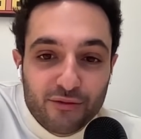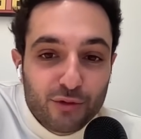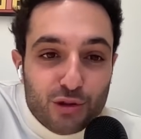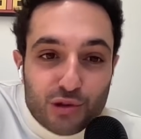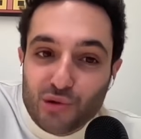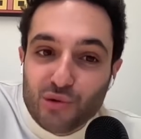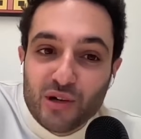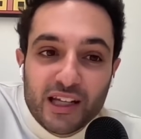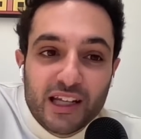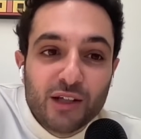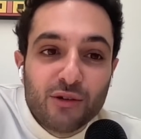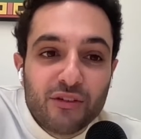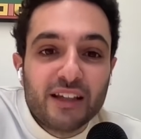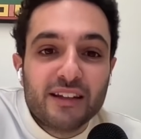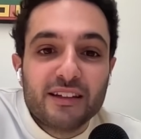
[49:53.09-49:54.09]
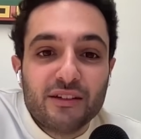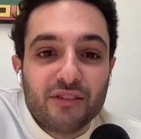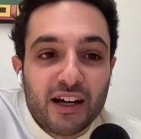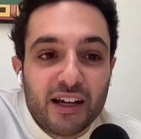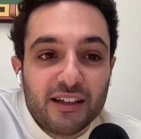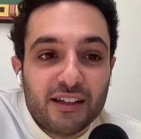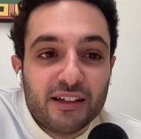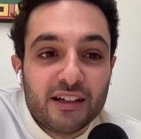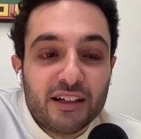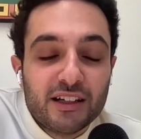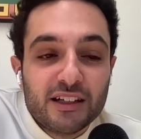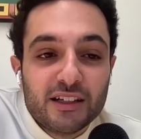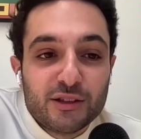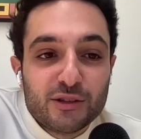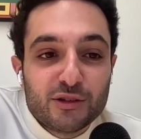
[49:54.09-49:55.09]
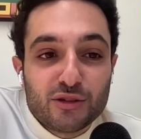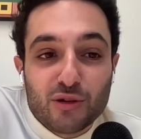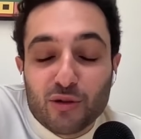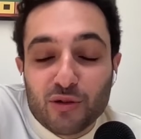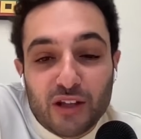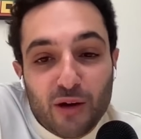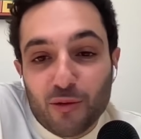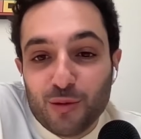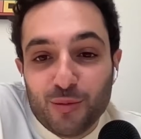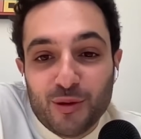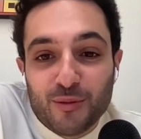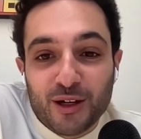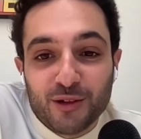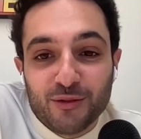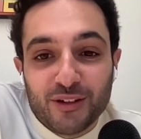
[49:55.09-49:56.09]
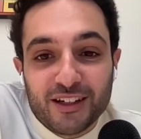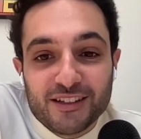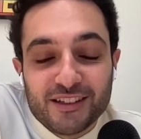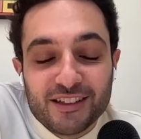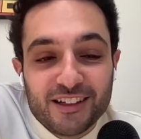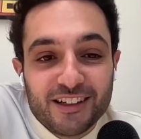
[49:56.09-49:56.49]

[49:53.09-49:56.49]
truly innovative ideas. So that would be my advice.